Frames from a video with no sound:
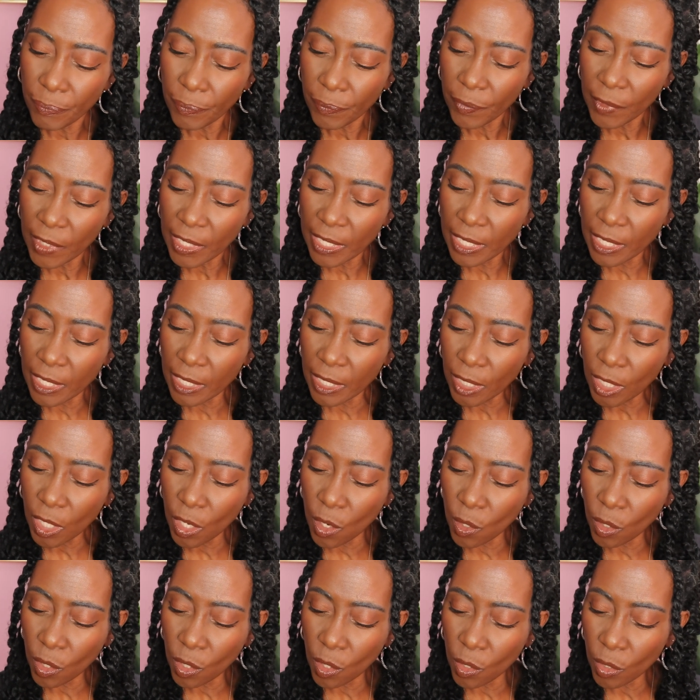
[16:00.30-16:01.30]
This is
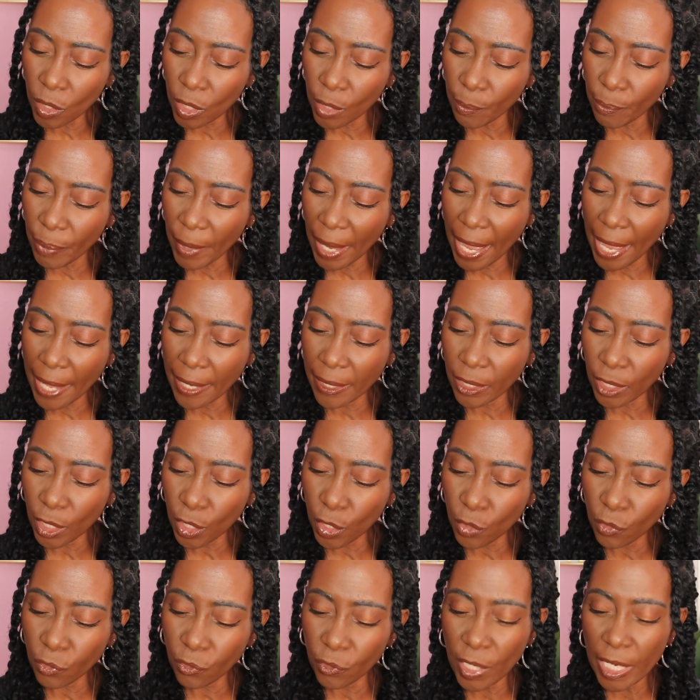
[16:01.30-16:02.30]
Coco Cabana
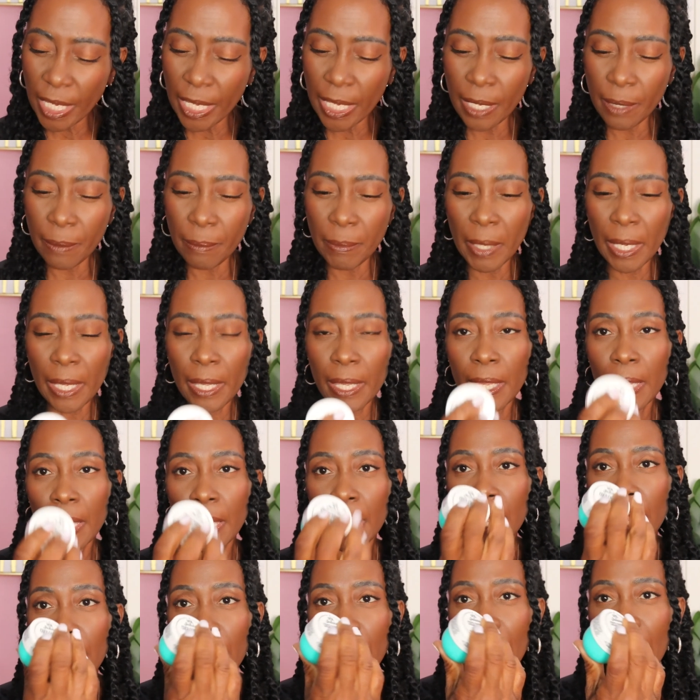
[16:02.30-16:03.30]
Cream.
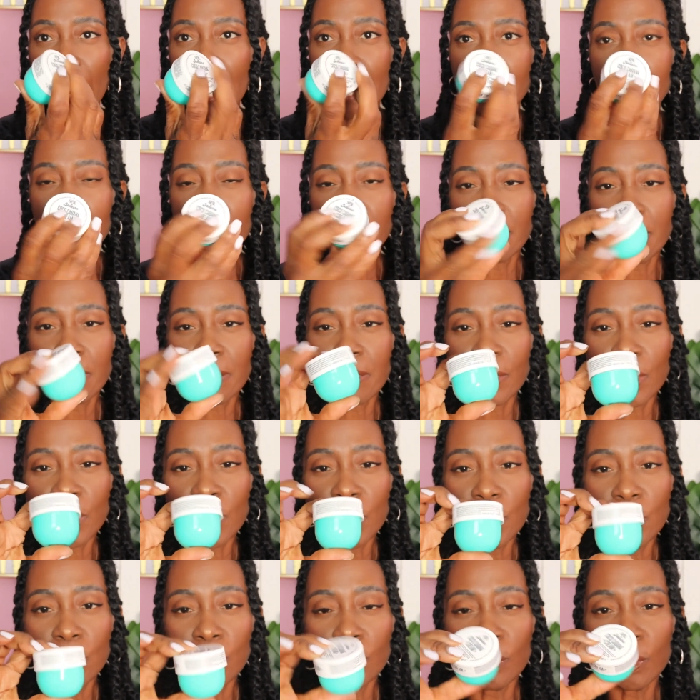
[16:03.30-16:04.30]
And this is a
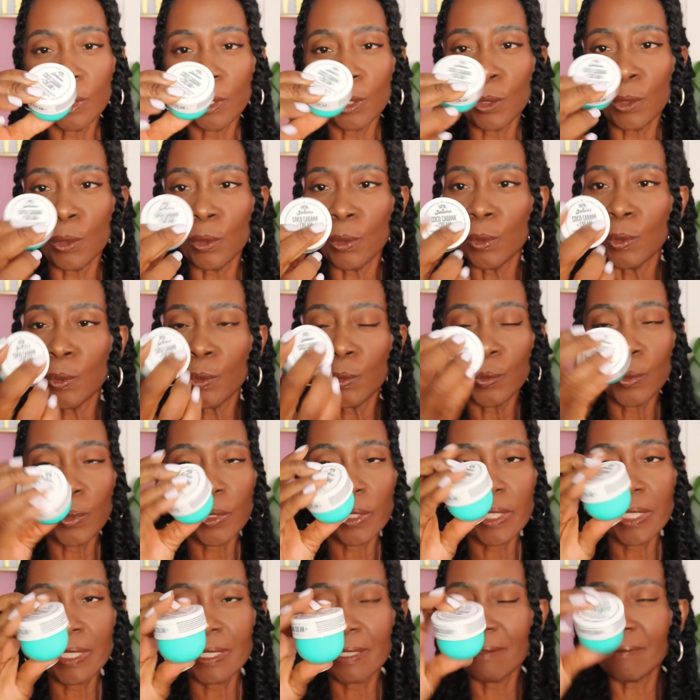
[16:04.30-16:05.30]
cute little
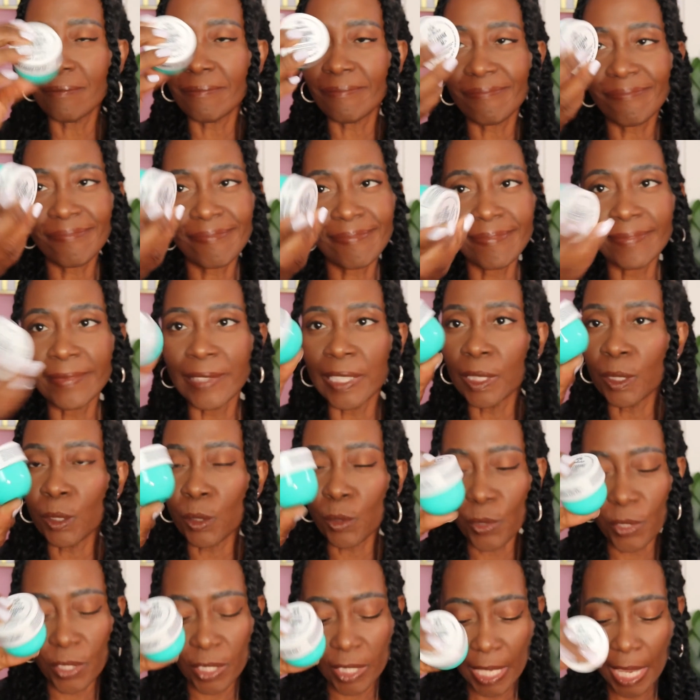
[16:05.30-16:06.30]

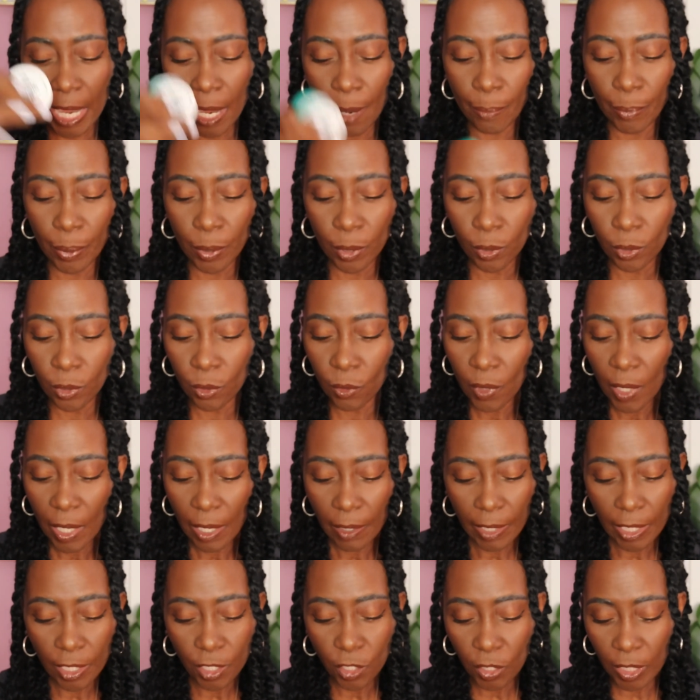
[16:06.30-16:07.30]
sample
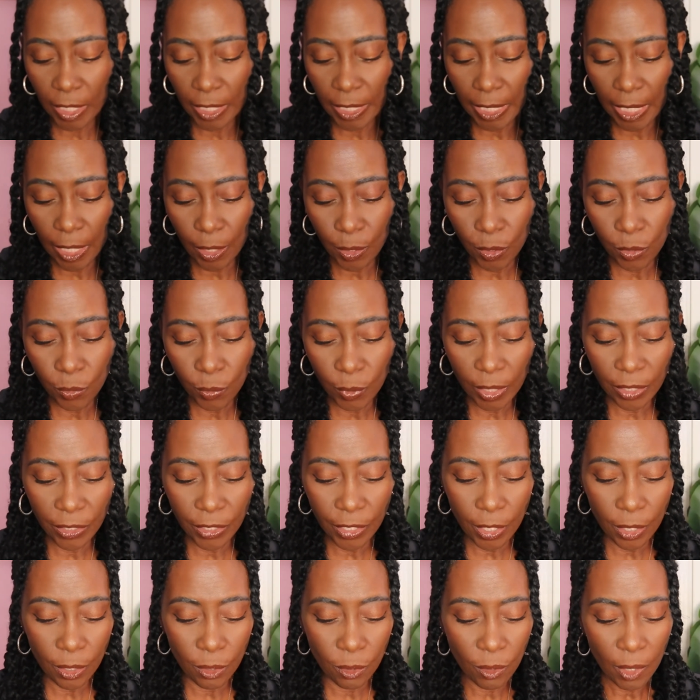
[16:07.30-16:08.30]
that you can take with
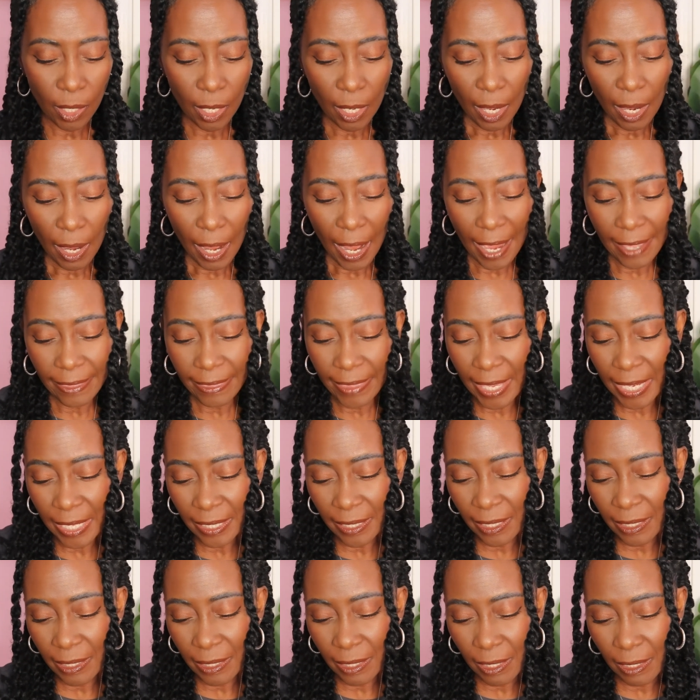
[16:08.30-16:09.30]
you. I think
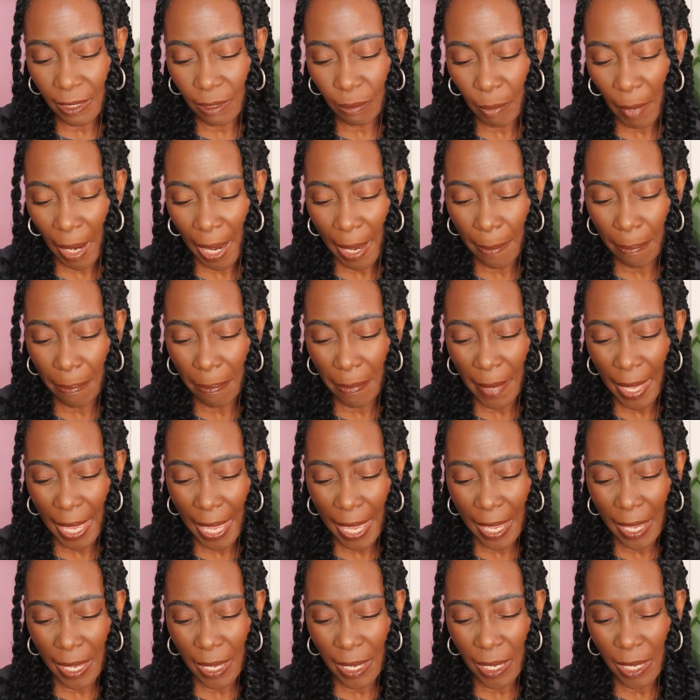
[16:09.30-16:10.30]
this is my
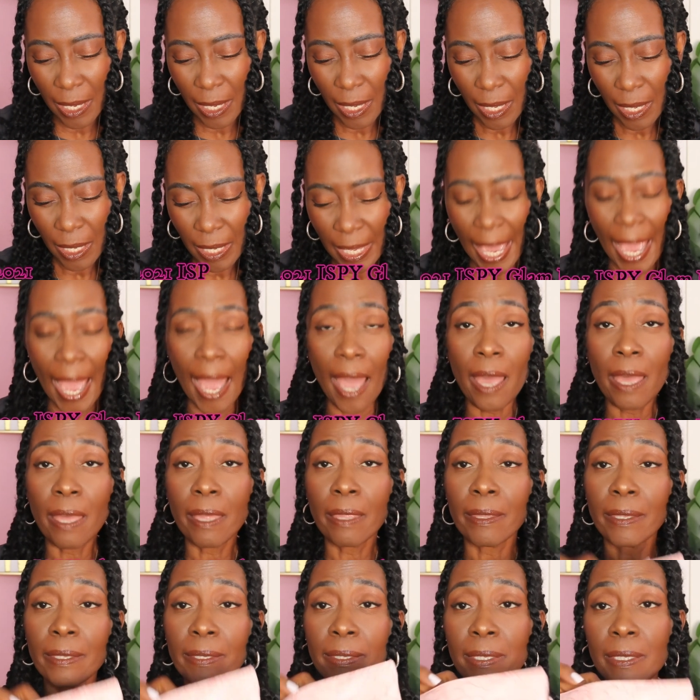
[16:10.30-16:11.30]
May, yeah,
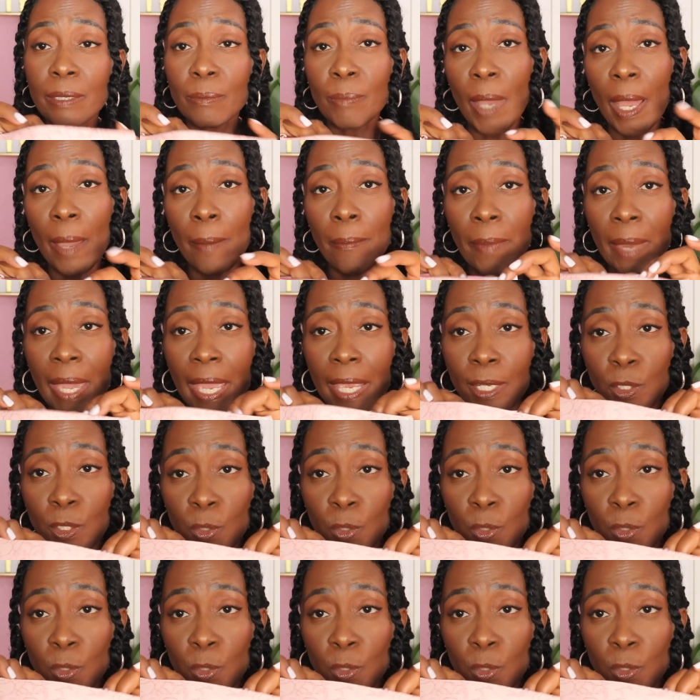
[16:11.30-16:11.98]
this is my May